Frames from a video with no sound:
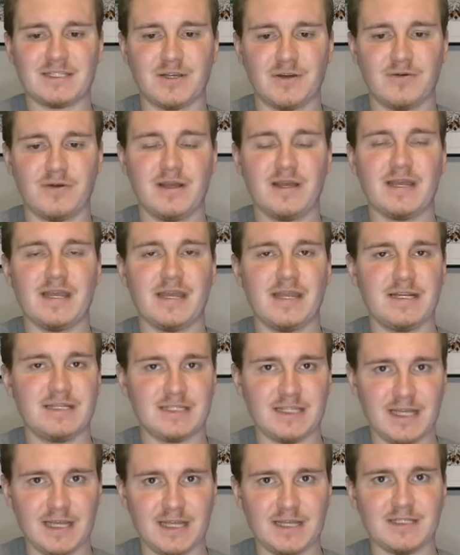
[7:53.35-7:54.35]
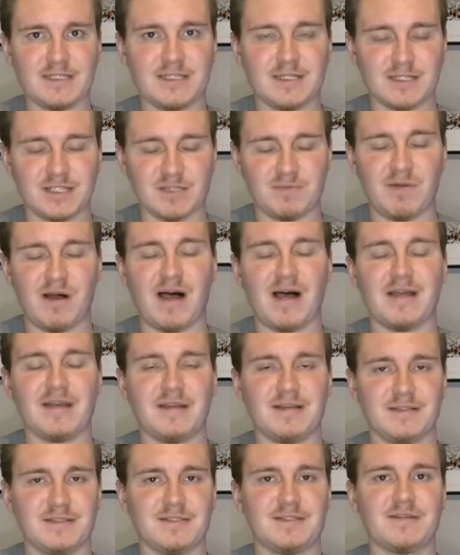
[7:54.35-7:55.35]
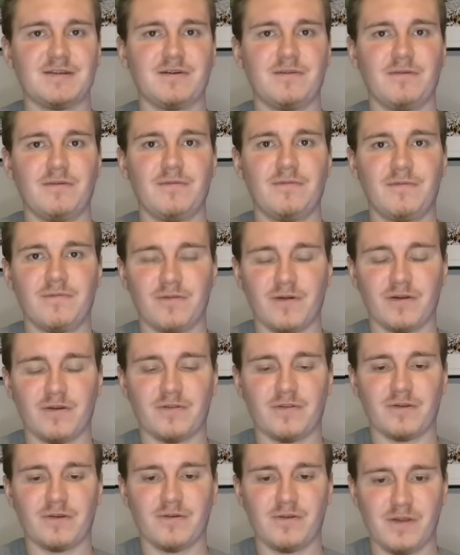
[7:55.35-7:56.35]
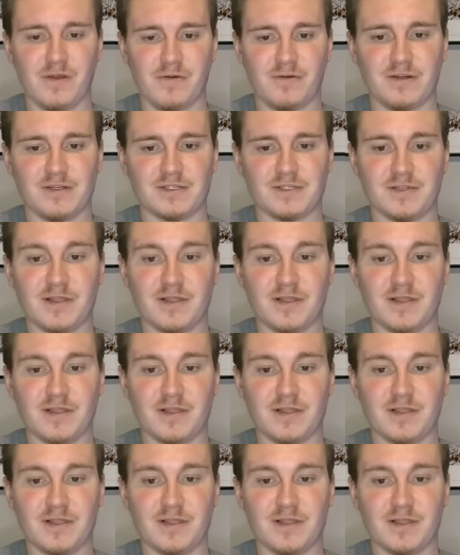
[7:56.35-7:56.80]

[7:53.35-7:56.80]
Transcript: So it is his spot until further notice.